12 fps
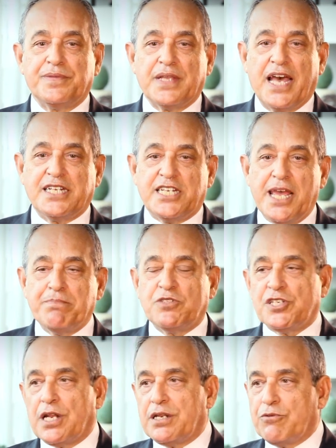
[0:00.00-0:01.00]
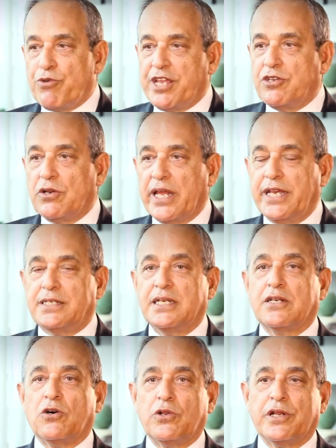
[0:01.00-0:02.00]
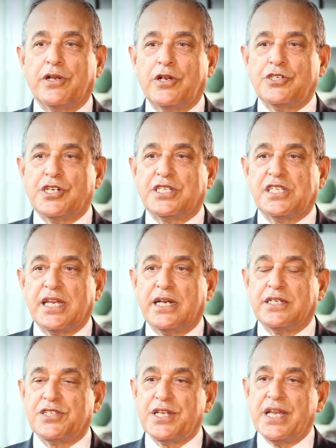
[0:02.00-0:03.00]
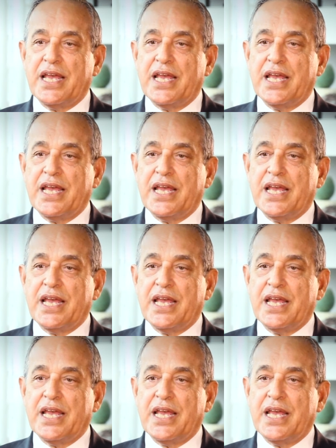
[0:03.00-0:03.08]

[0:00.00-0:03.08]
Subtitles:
attempts at regulating cholinergic cells,